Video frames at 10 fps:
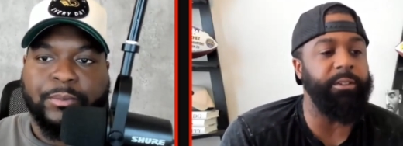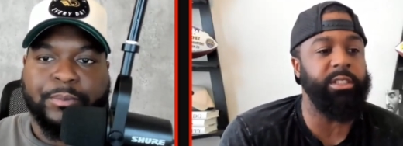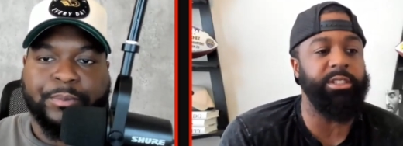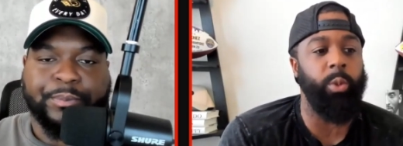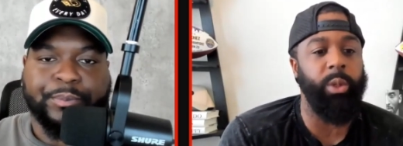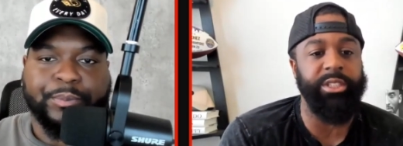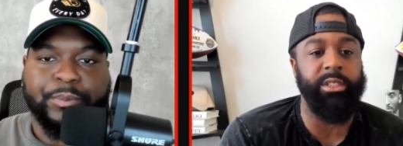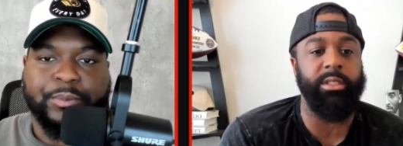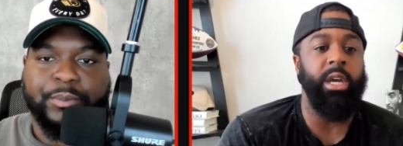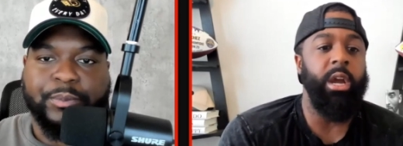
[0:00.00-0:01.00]

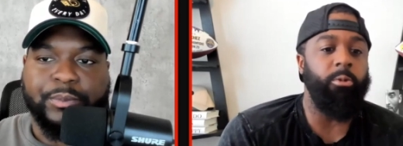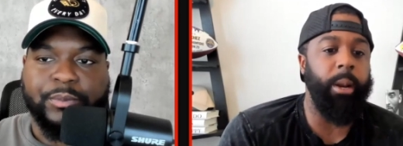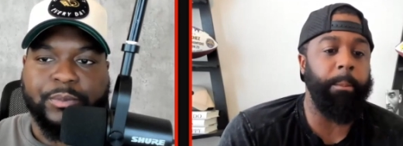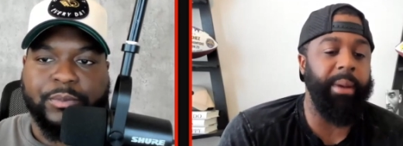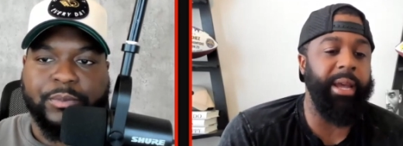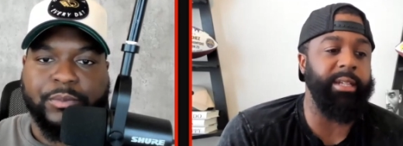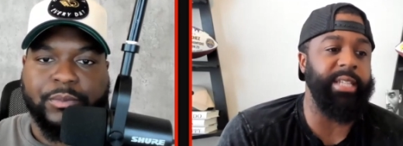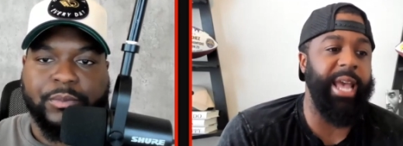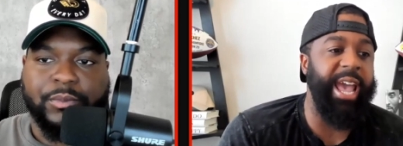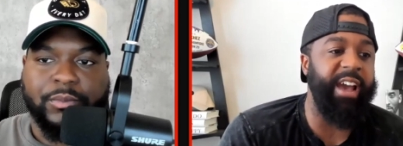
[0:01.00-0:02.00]
Speaker 1: situations, running backs
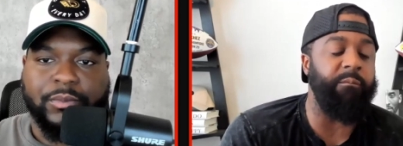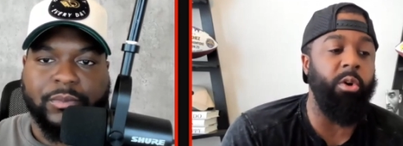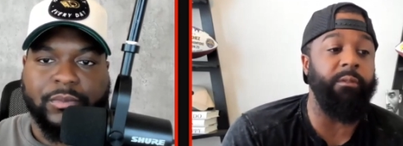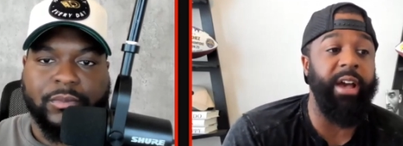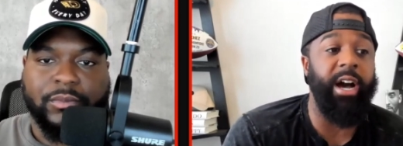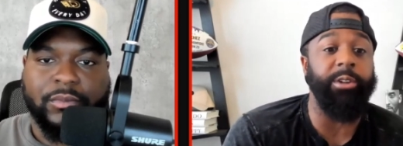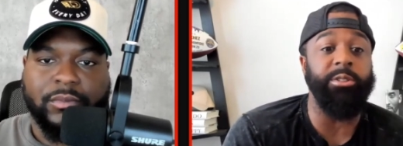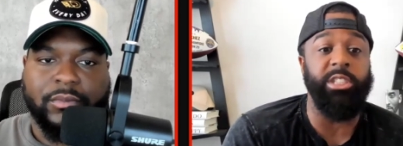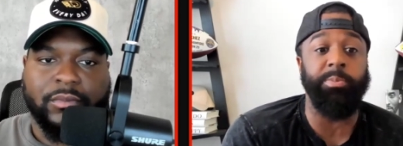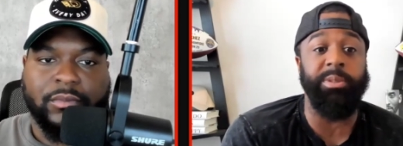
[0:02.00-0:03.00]
have more value
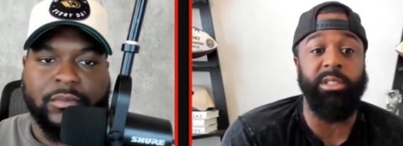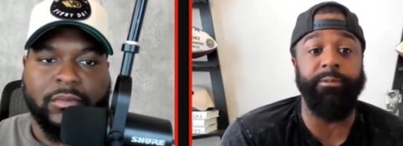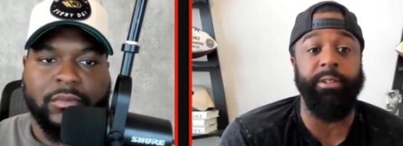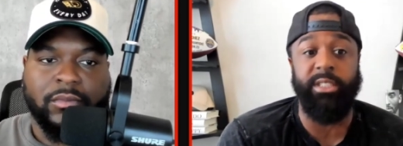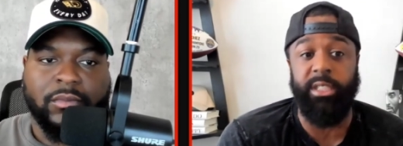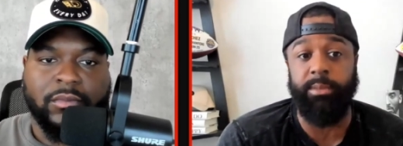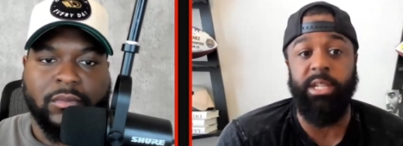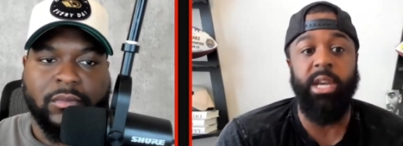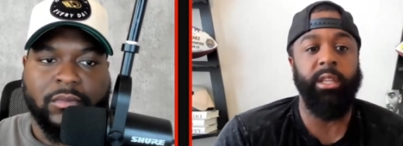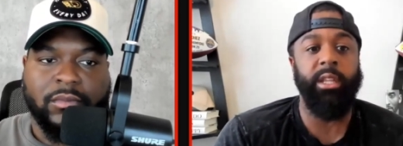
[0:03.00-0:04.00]
to specific teams
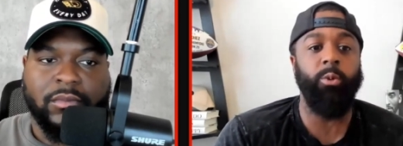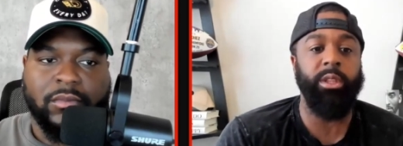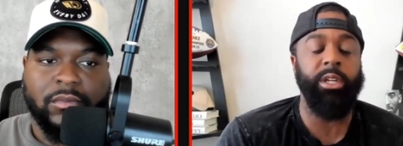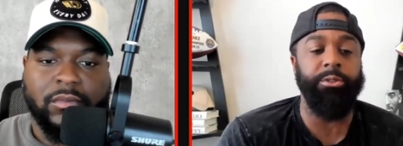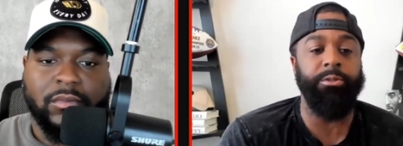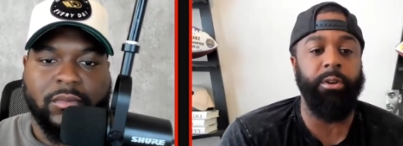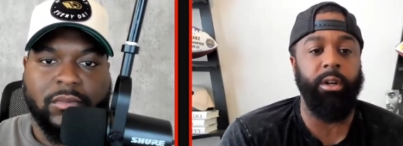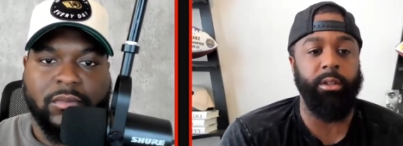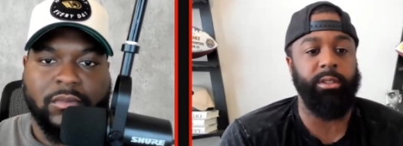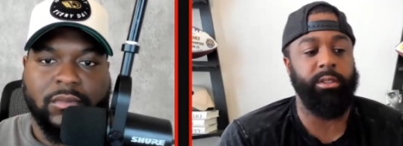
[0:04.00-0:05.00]
than what they do for
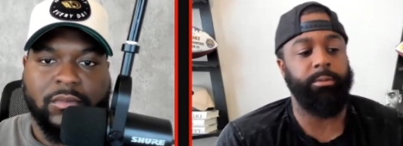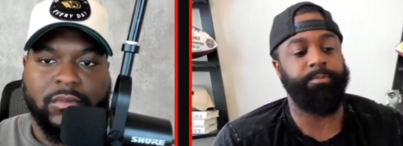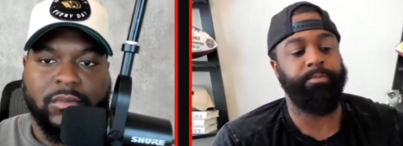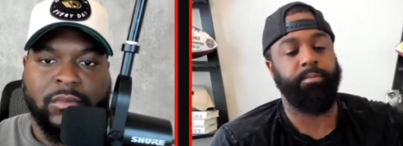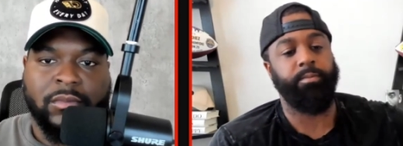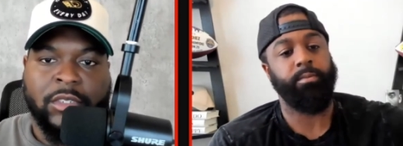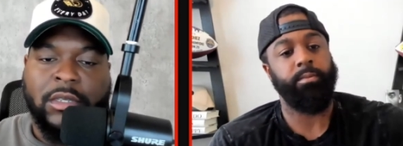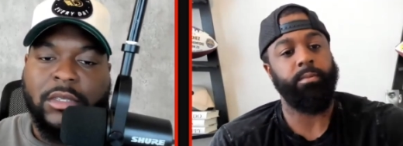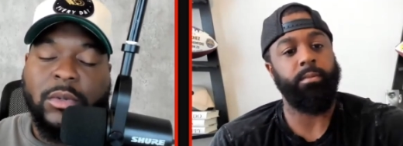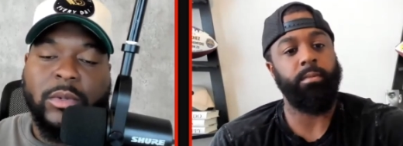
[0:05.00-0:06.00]
others.
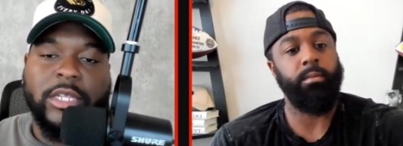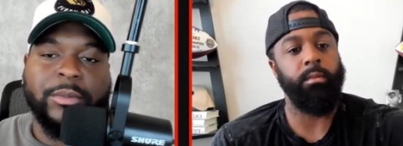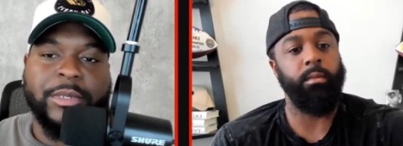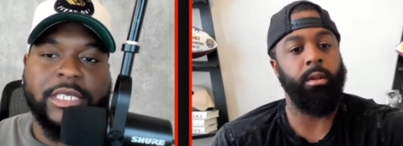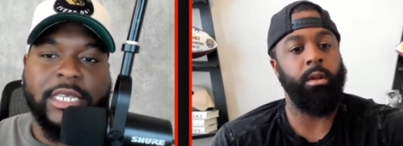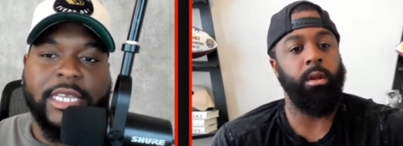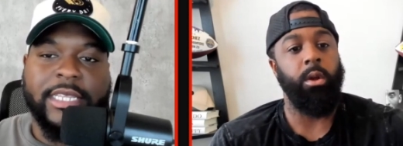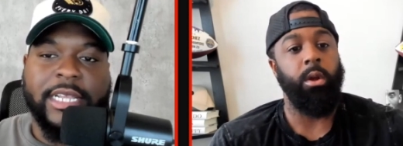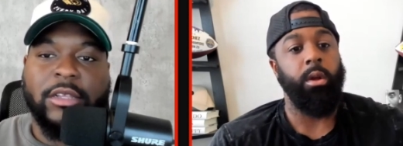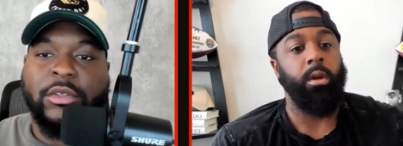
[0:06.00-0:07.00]
Speaker 2: No, 100% Keaton.
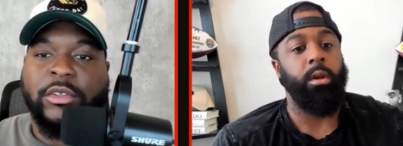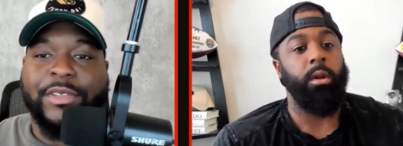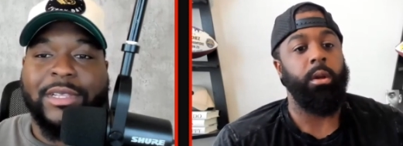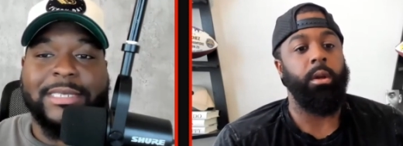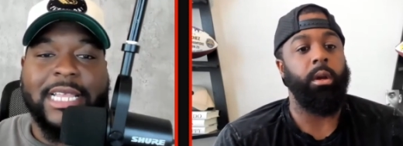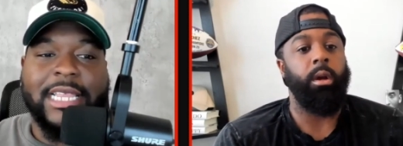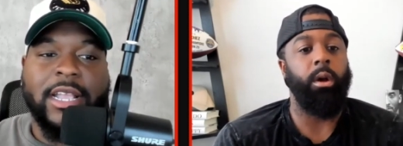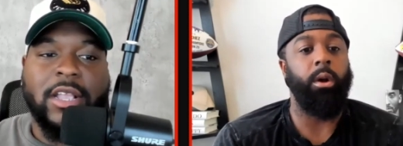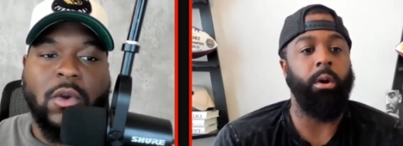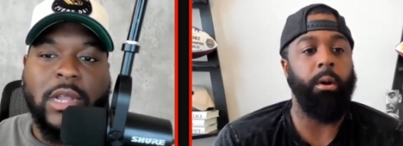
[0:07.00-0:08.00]
Now, on the flip side of
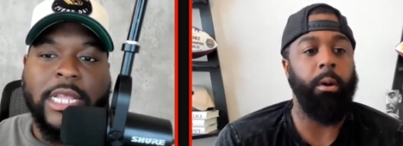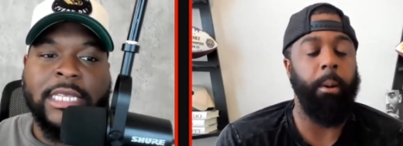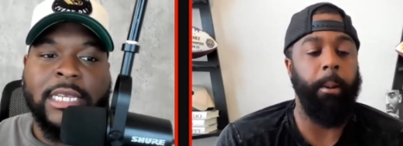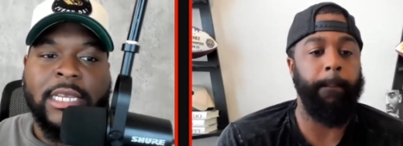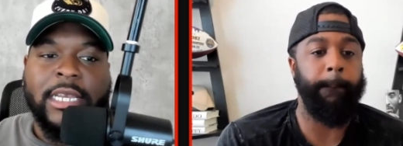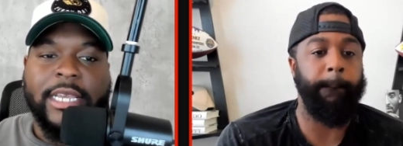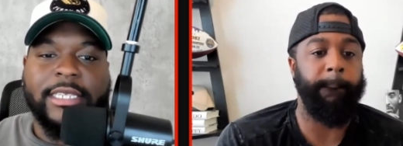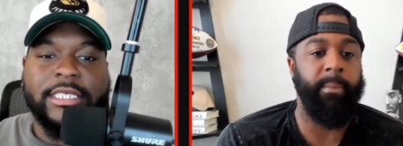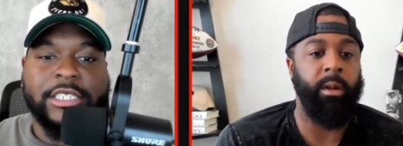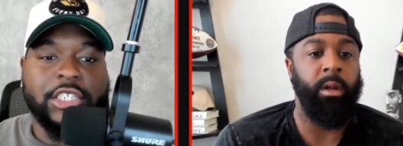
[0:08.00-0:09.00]
that coin,
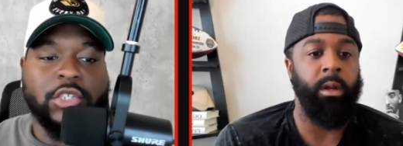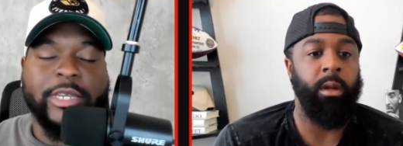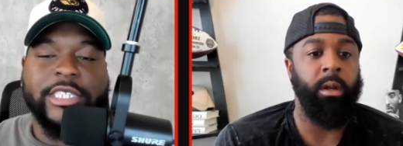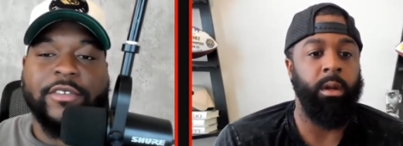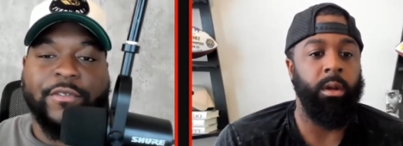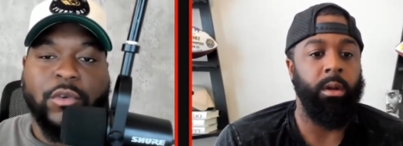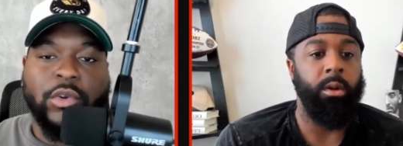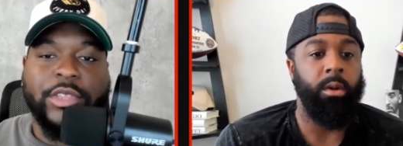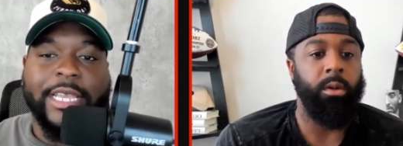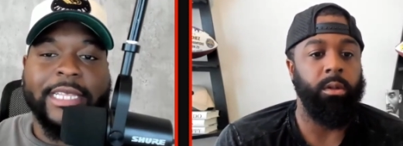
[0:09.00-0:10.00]
is the situation
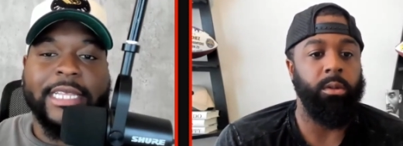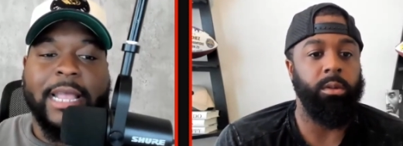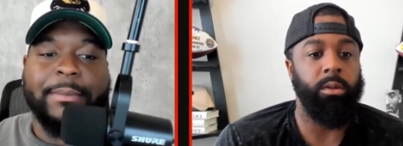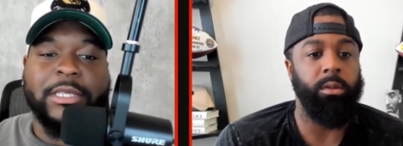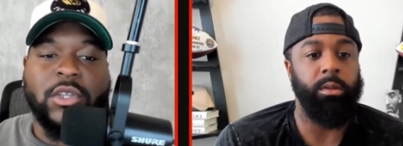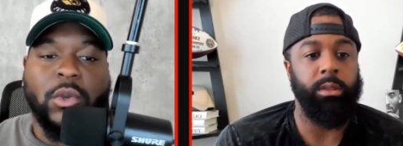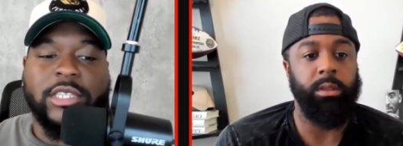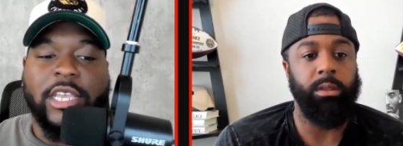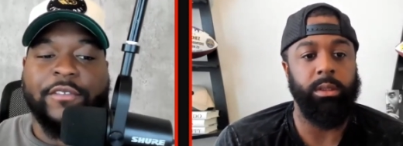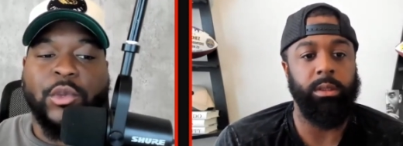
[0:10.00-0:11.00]
for the Indianapolis Colts.
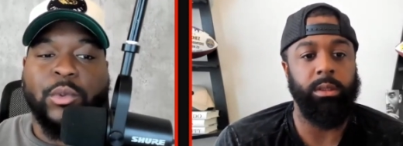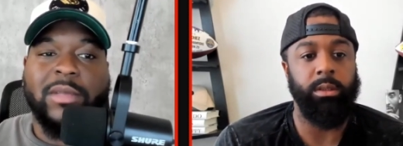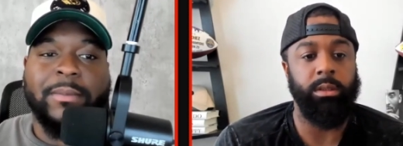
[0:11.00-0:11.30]
If you were to